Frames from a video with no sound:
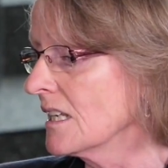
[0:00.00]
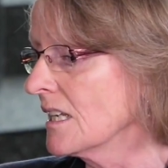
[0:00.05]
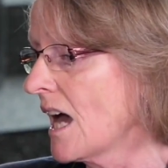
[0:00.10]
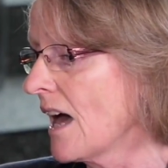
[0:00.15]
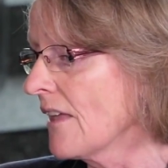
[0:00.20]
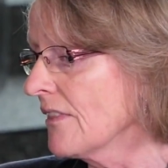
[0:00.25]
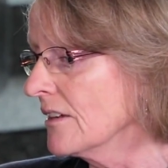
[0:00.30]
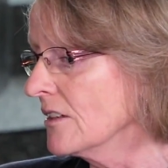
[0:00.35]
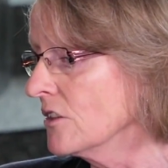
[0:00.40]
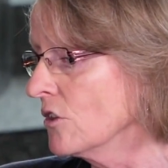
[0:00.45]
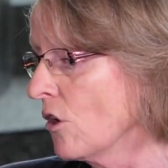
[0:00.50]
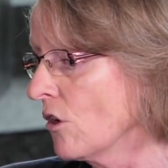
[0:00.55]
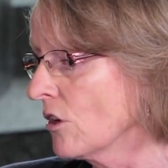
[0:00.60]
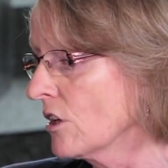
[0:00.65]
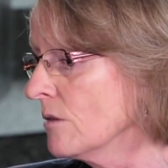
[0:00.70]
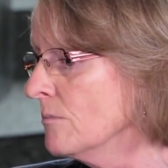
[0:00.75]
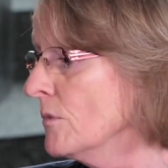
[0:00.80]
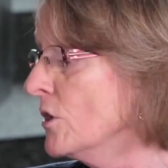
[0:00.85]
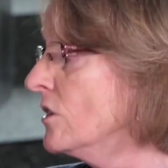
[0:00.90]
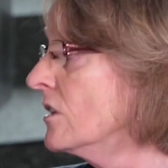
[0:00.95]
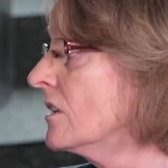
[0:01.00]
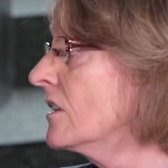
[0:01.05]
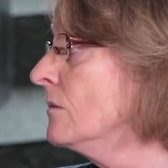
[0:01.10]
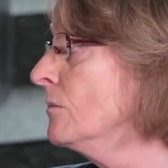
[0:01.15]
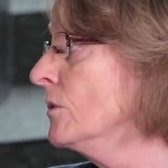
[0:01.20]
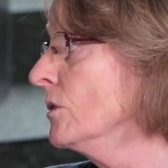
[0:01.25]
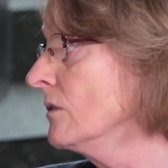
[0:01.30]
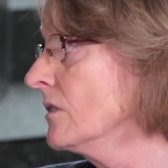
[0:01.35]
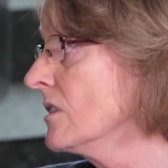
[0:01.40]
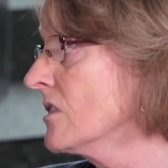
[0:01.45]
and other
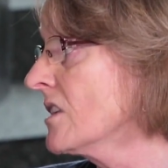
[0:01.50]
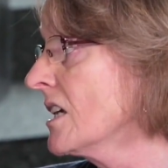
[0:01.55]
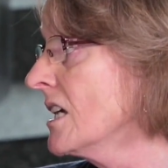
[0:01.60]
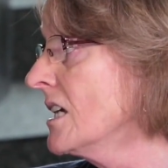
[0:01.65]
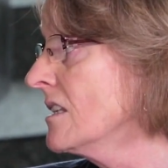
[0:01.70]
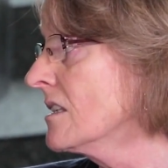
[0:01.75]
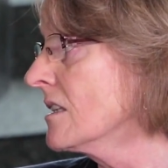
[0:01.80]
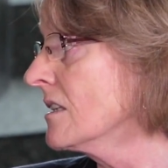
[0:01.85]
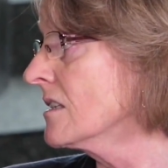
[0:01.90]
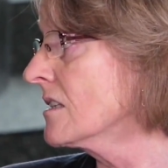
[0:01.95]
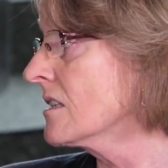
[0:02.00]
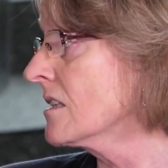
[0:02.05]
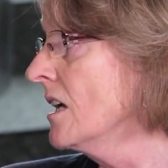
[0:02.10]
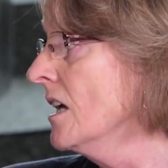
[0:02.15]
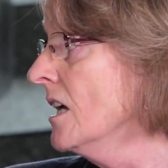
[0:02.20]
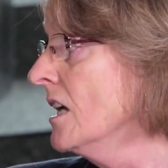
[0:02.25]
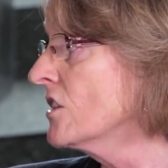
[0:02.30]
non-communicable diseases,